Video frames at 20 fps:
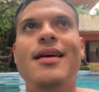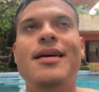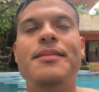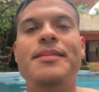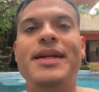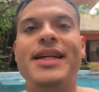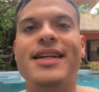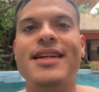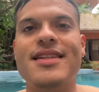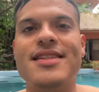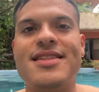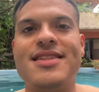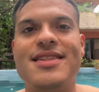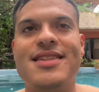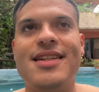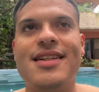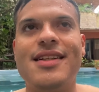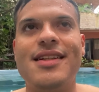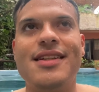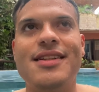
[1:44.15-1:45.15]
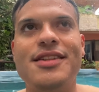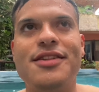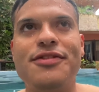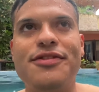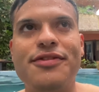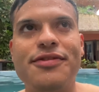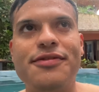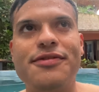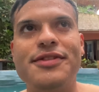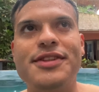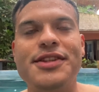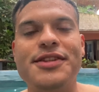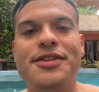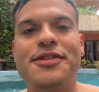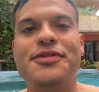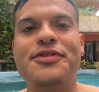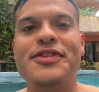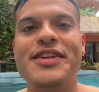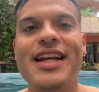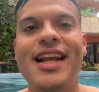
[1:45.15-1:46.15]
because the
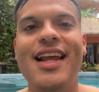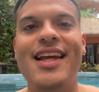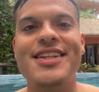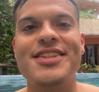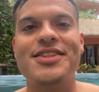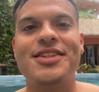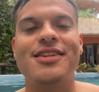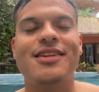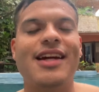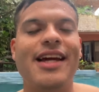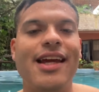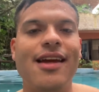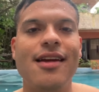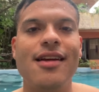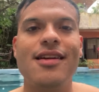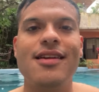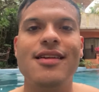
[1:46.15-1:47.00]
freelancer I